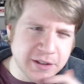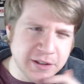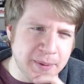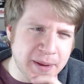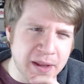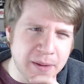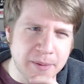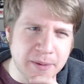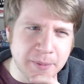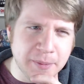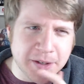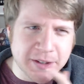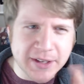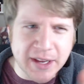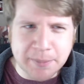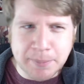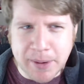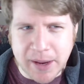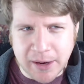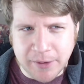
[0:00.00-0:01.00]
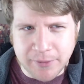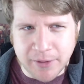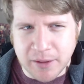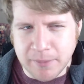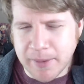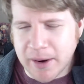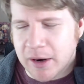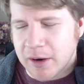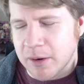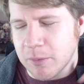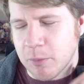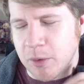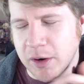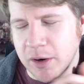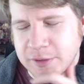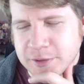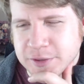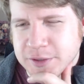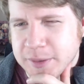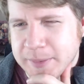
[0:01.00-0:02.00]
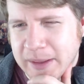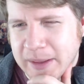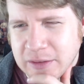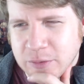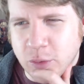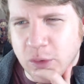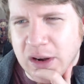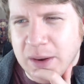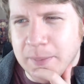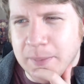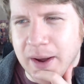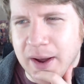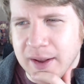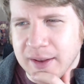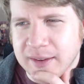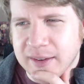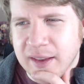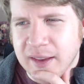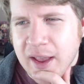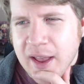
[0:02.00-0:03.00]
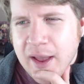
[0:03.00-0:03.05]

It's about as much as I paid for the American one. So it was about $20.